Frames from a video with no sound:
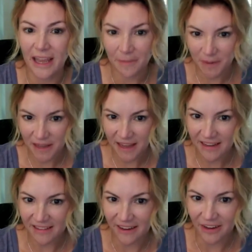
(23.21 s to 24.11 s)
API
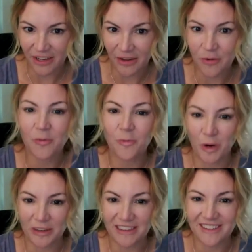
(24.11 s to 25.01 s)
Clarity,
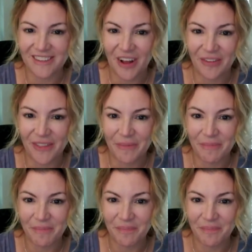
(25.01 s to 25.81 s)
works to solve them.